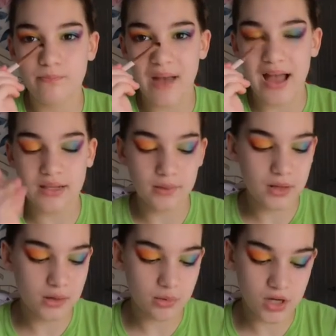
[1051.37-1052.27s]
packing
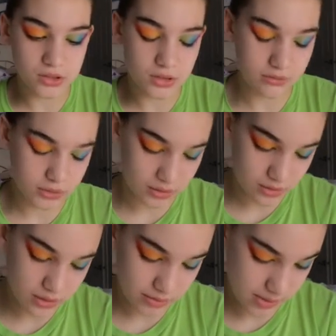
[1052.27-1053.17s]
kind of brush, not really,
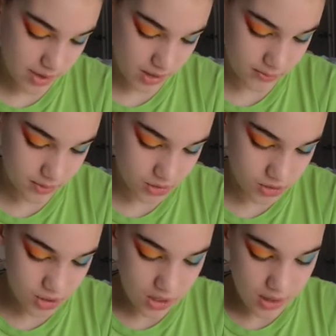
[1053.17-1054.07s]
it's not really a packing brush,
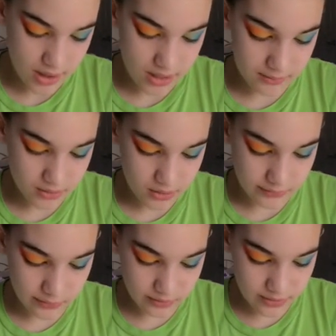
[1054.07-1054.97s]
and I'm going to
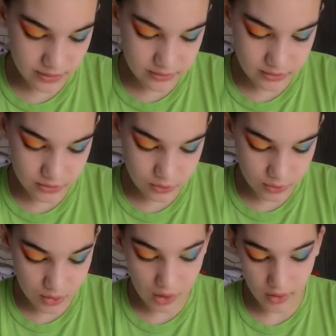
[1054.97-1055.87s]
use this
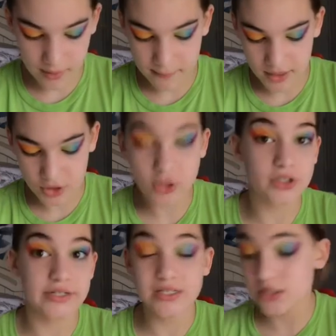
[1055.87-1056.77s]
to cut my
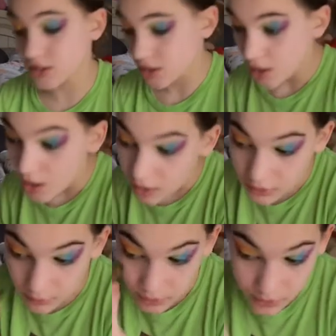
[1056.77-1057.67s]
crease.
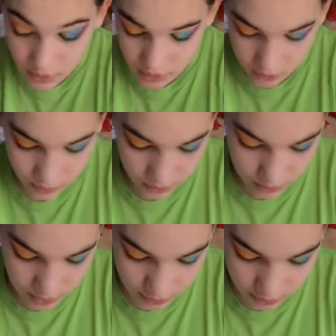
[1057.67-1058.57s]
So I want to do a cute
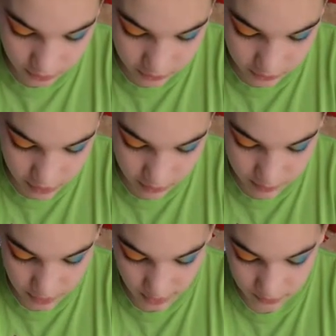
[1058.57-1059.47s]
little cut crease look,
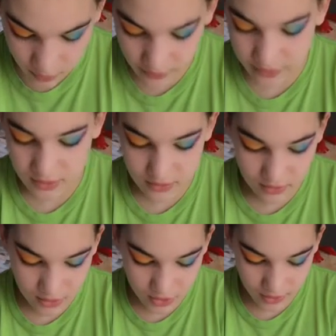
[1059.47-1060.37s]
but I don't think this is
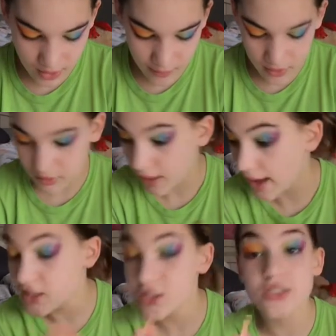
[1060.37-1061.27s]
going to turn out well because
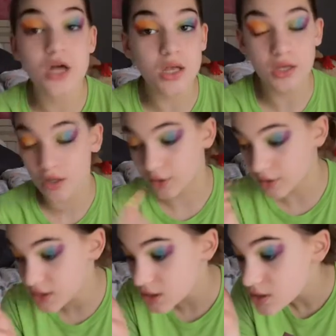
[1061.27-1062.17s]
I suck at cut
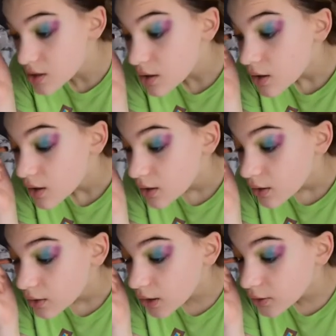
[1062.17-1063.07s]
creases.
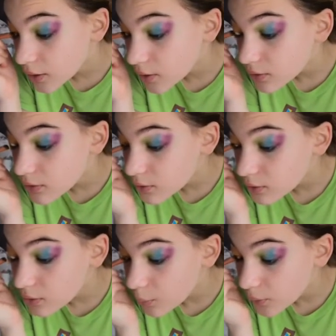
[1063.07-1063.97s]
Cut creases,
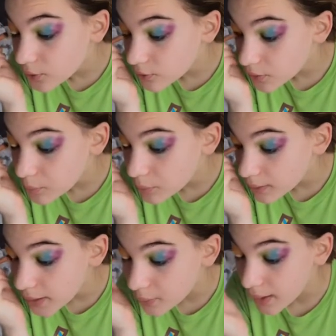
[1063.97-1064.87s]
so we're just going to
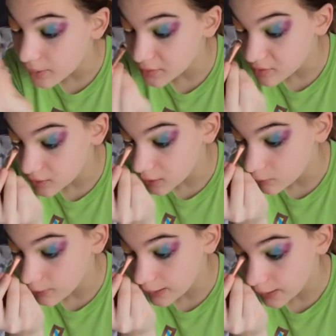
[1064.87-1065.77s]
play around and see
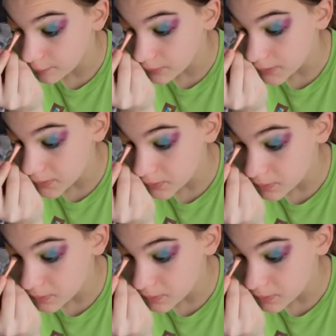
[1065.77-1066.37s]
what happens.